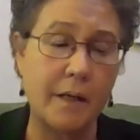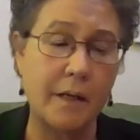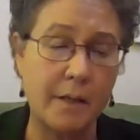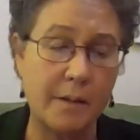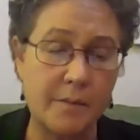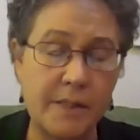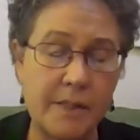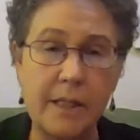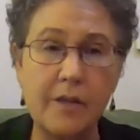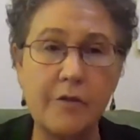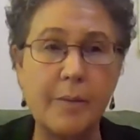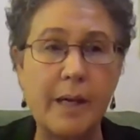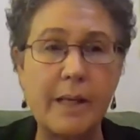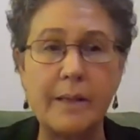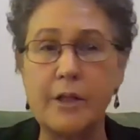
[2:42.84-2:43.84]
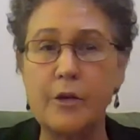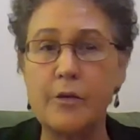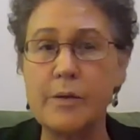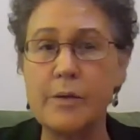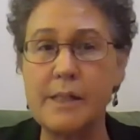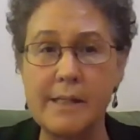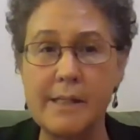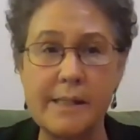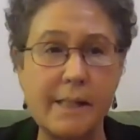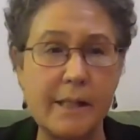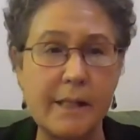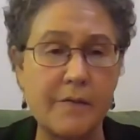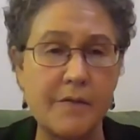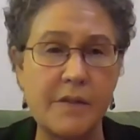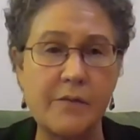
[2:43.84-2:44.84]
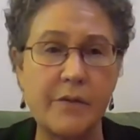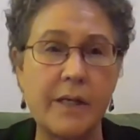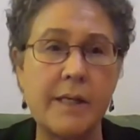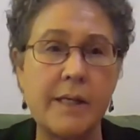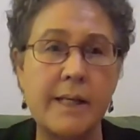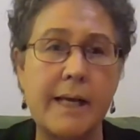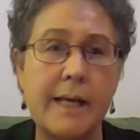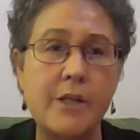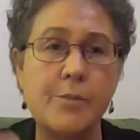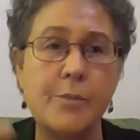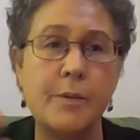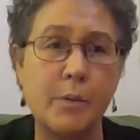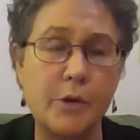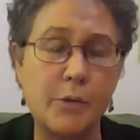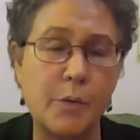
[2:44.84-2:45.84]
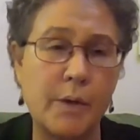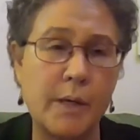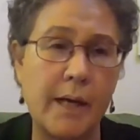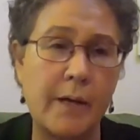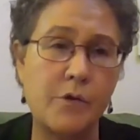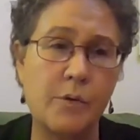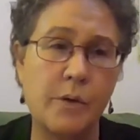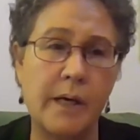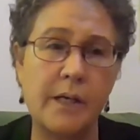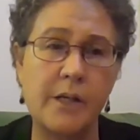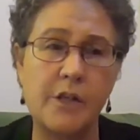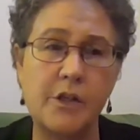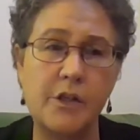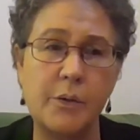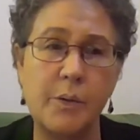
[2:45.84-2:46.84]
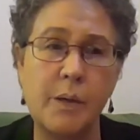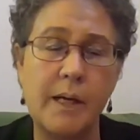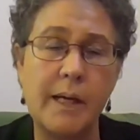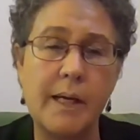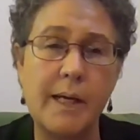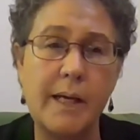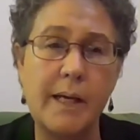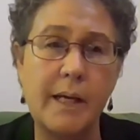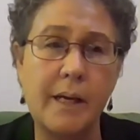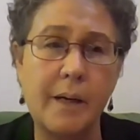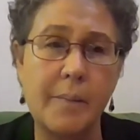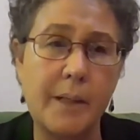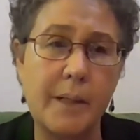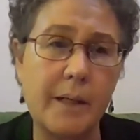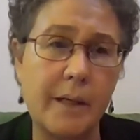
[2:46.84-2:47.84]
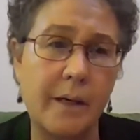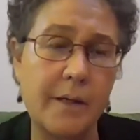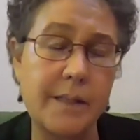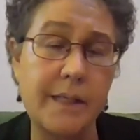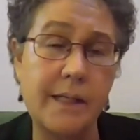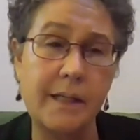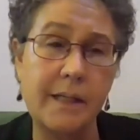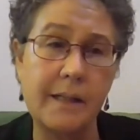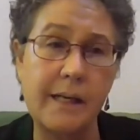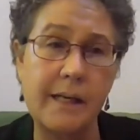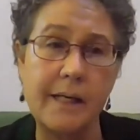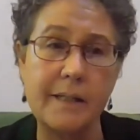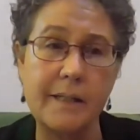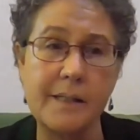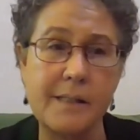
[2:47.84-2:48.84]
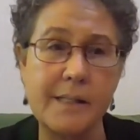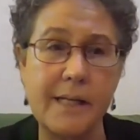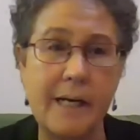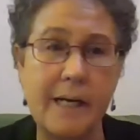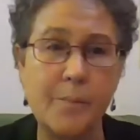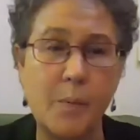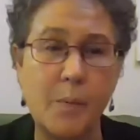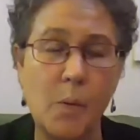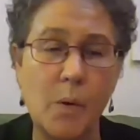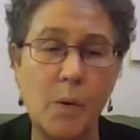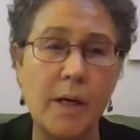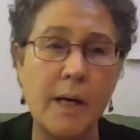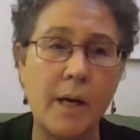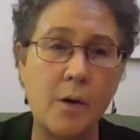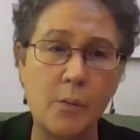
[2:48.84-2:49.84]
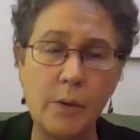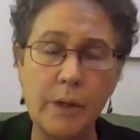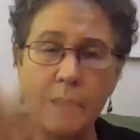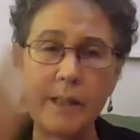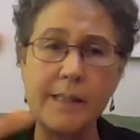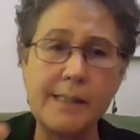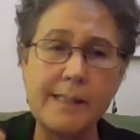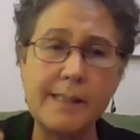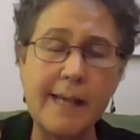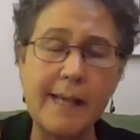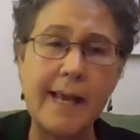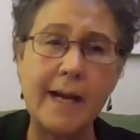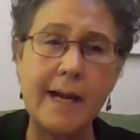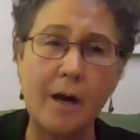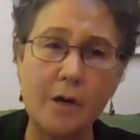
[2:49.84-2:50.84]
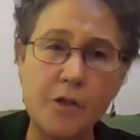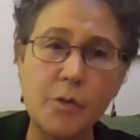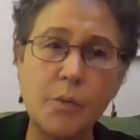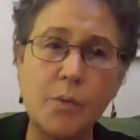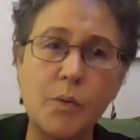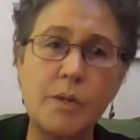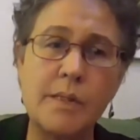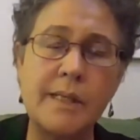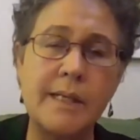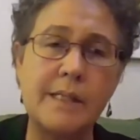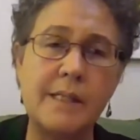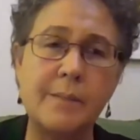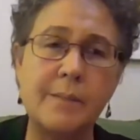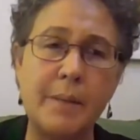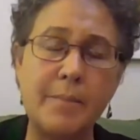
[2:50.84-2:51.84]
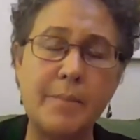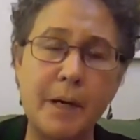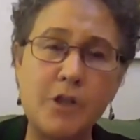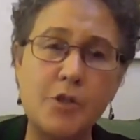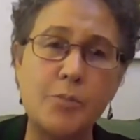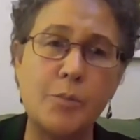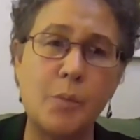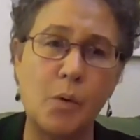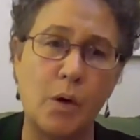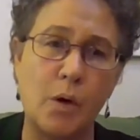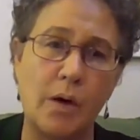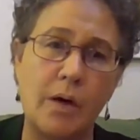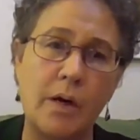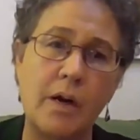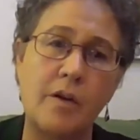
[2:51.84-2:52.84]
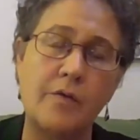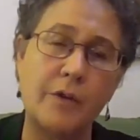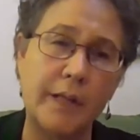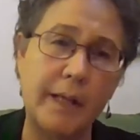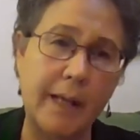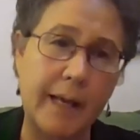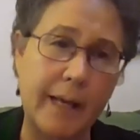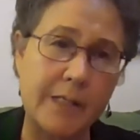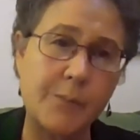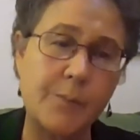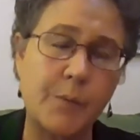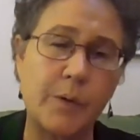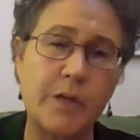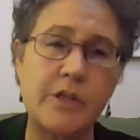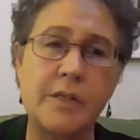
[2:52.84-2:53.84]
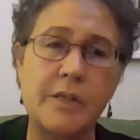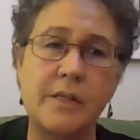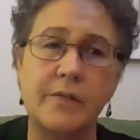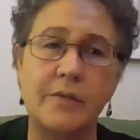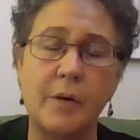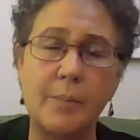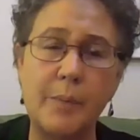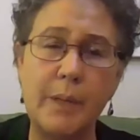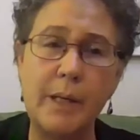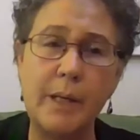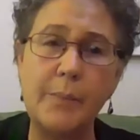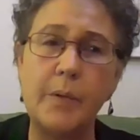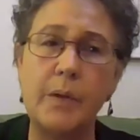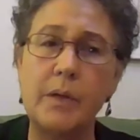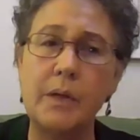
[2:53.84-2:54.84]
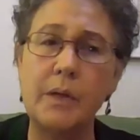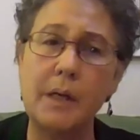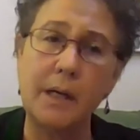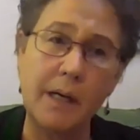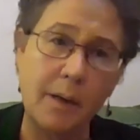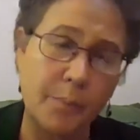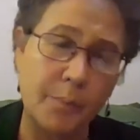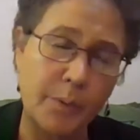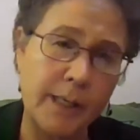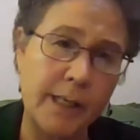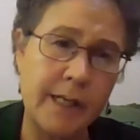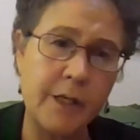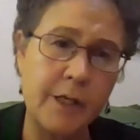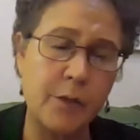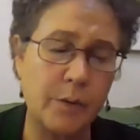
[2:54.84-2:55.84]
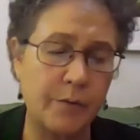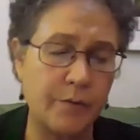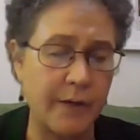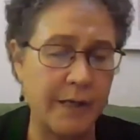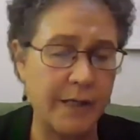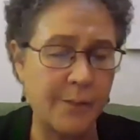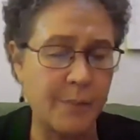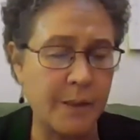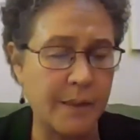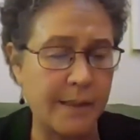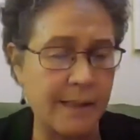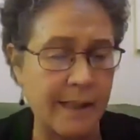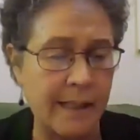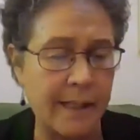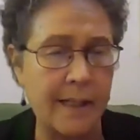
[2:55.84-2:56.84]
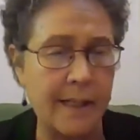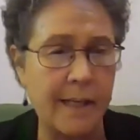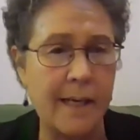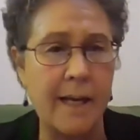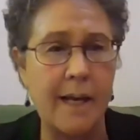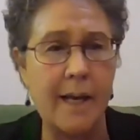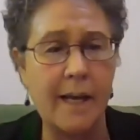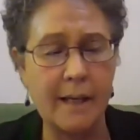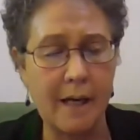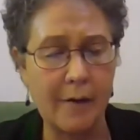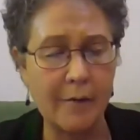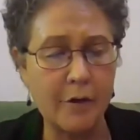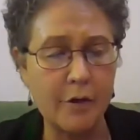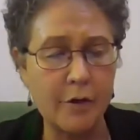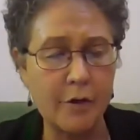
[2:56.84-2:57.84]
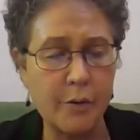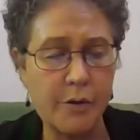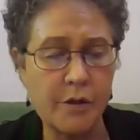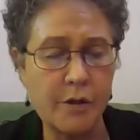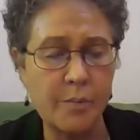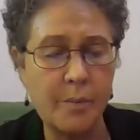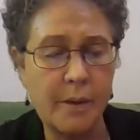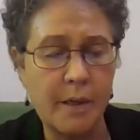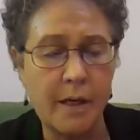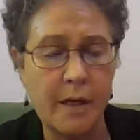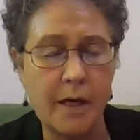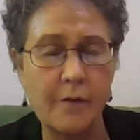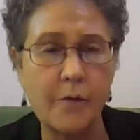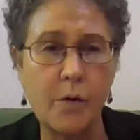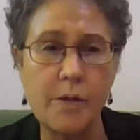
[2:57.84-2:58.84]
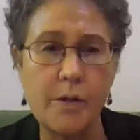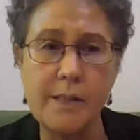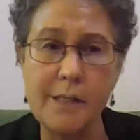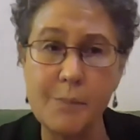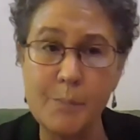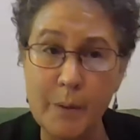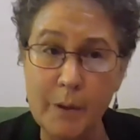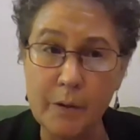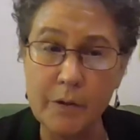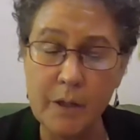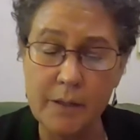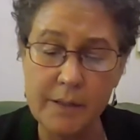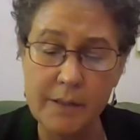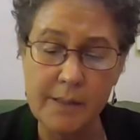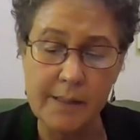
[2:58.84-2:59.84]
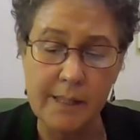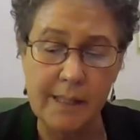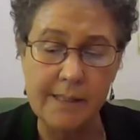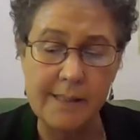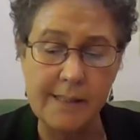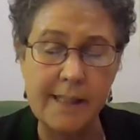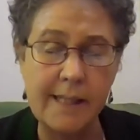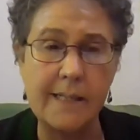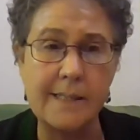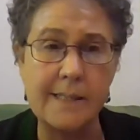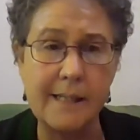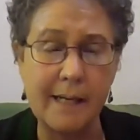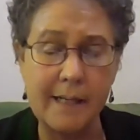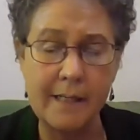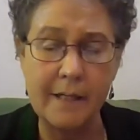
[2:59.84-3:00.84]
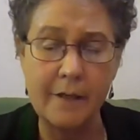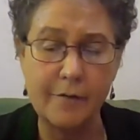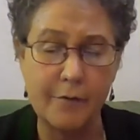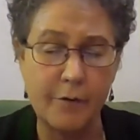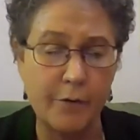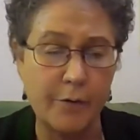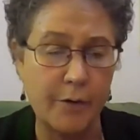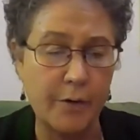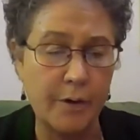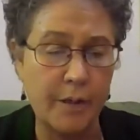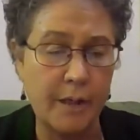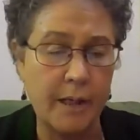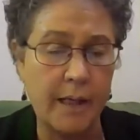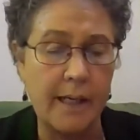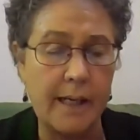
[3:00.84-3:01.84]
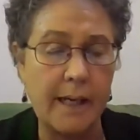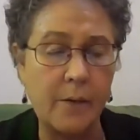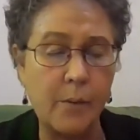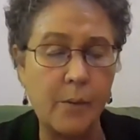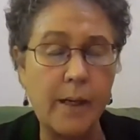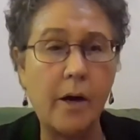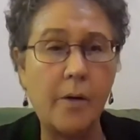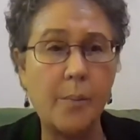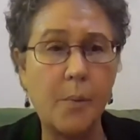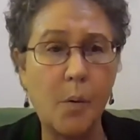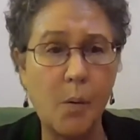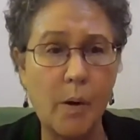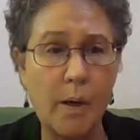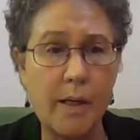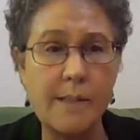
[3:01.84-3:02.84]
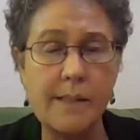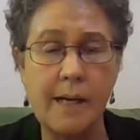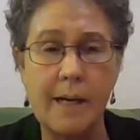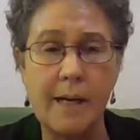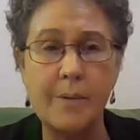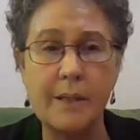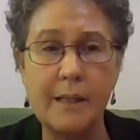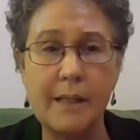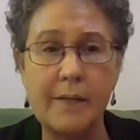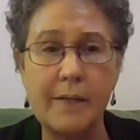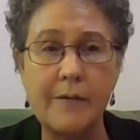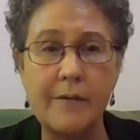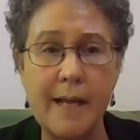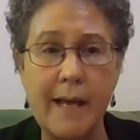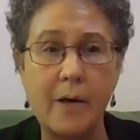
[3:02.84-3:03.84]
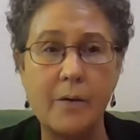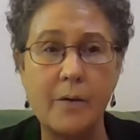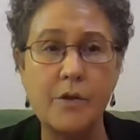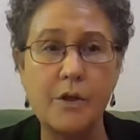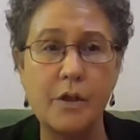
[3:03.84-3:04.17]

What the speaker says: seal of biliteracy, seal of civic engagement, which we're now trying to articulate at the state board, really saying our schools need to be much more for the aspirations of our people, bringing new investments in. And Governor Newsom, of course, has built on this legacy and taken it further. And we are poised, I believe, now to